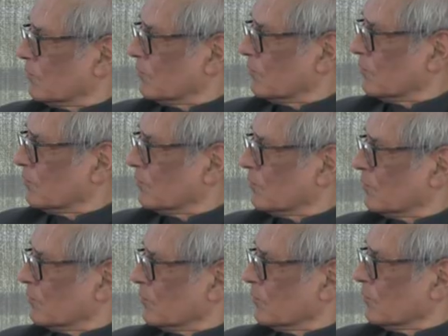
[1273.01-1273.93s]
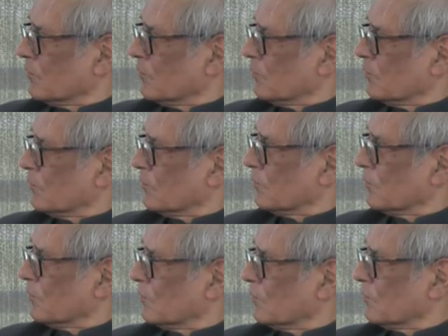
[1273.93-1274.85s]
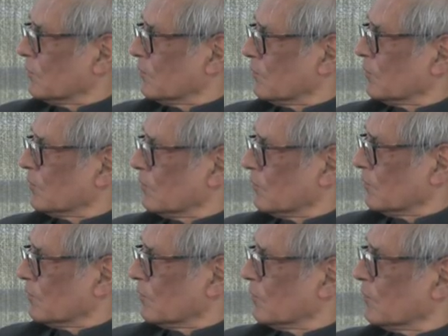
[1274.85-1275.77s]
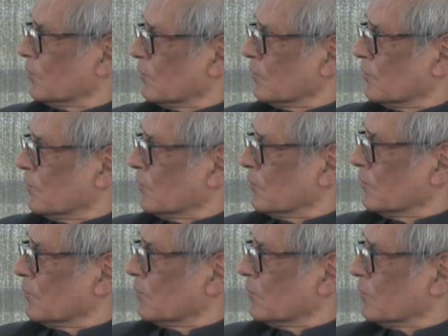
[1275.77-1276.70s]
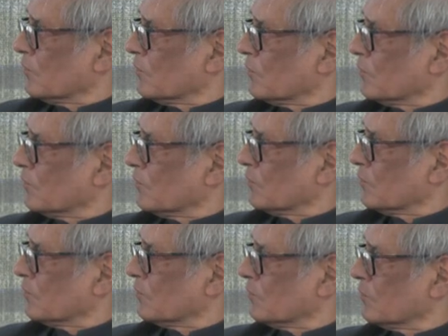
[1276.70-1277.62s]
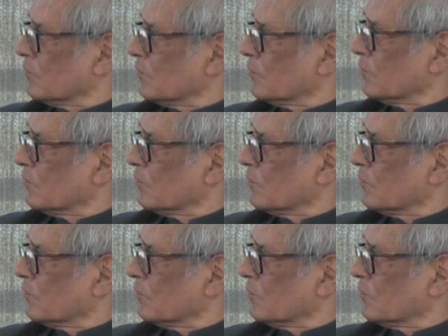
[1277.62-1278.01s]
No words are spoken by the person on screen.